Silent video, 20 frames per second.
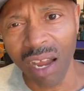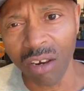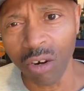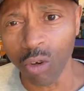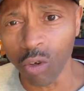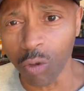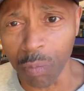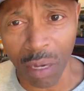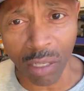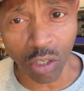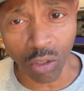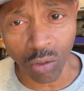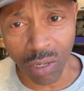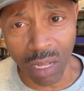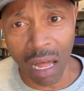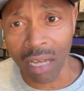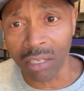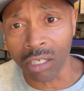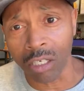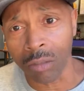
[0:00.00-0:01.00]
Ain't no special
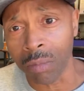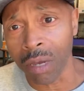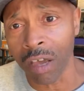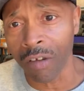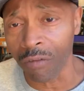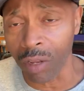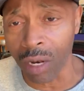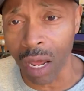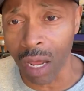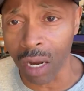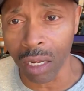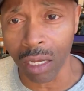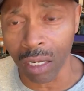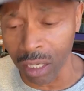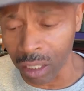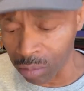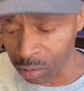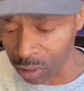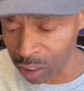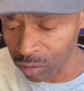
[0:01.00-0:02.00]
glasses, man, for that
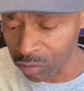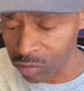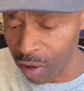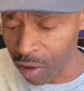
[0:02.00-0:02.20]
eclipse.